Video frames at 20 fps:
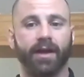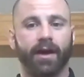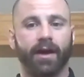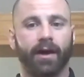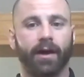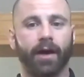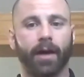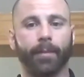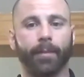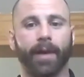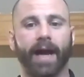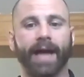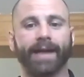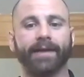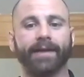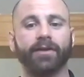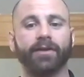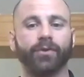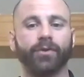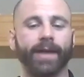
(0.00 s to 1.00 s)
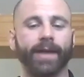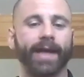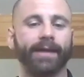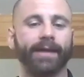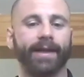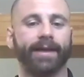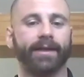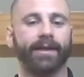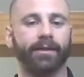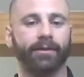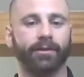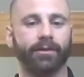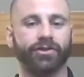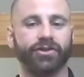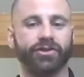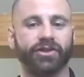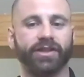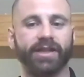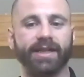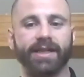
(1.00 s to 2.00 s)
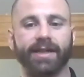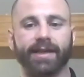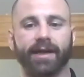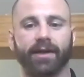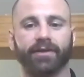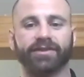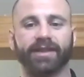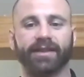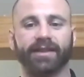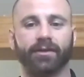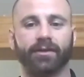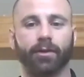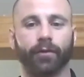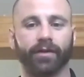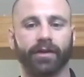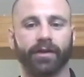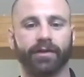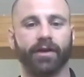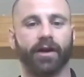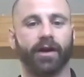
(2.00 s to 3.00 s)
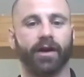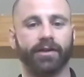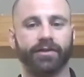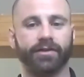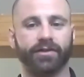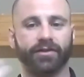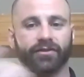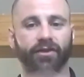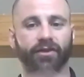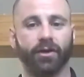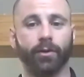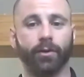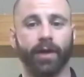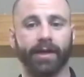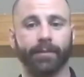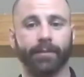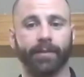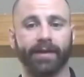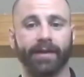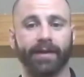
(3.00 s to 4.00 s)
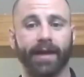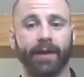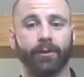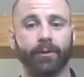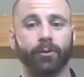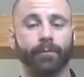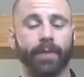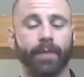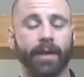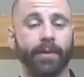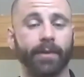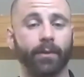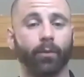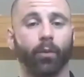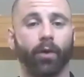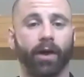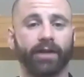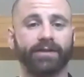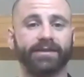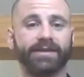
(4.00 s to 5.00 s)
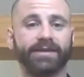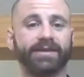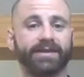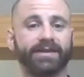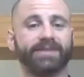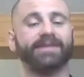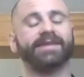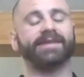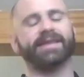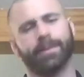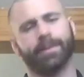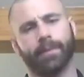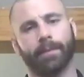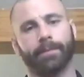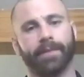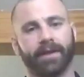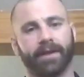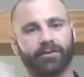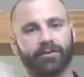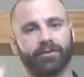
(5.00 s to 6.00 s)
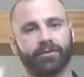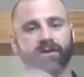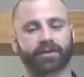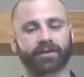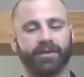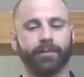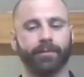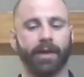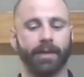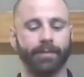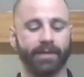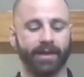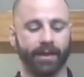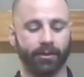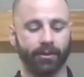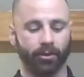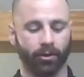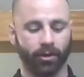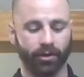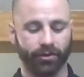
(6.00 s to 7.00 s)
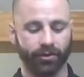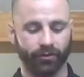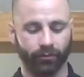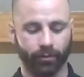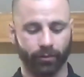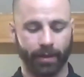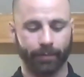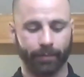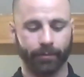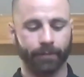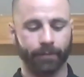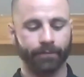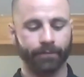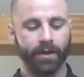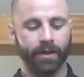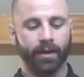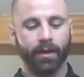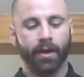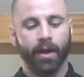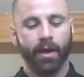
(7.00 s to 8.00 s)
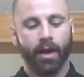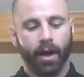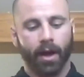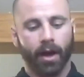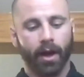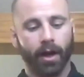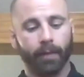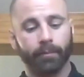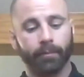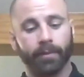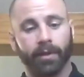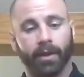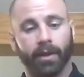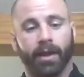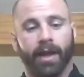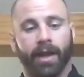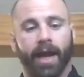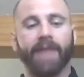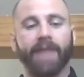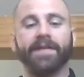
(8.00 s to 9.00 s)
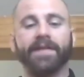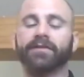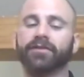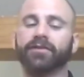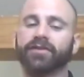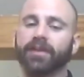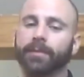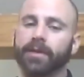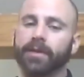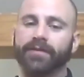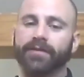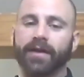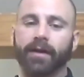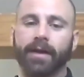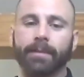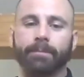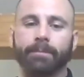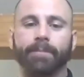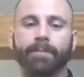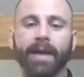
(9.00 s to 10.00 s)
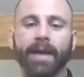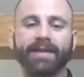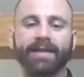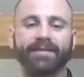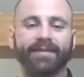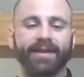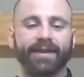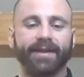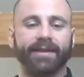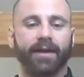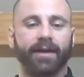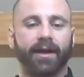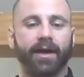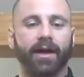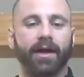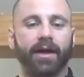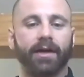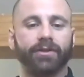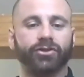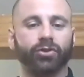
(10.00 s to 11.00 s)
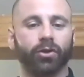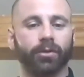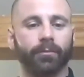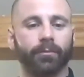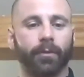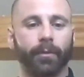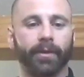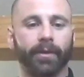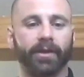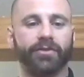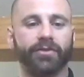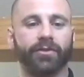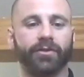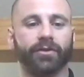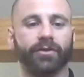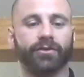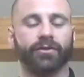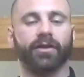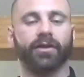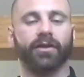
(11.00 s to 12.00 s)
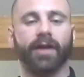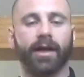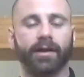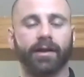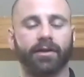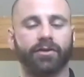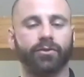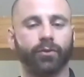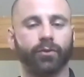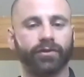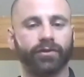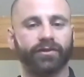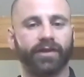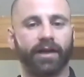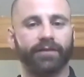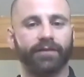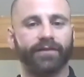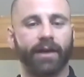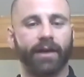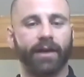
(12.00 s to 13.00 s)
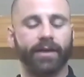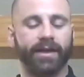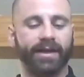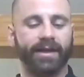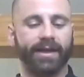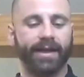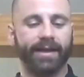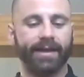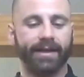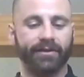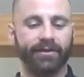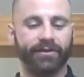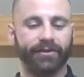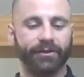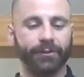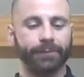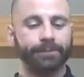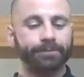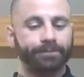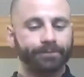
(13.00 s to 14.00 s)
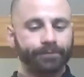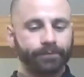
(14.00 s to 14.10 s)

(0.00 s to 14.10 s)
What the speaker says: I can create like a little sheet and I'll send it over to Don just so anybody who maybe wants these can see them in pictures because it might be kind of hard to remember. And these are some of the very basic shoulder mobility drills. There's a lot of cool stuff that we can get into.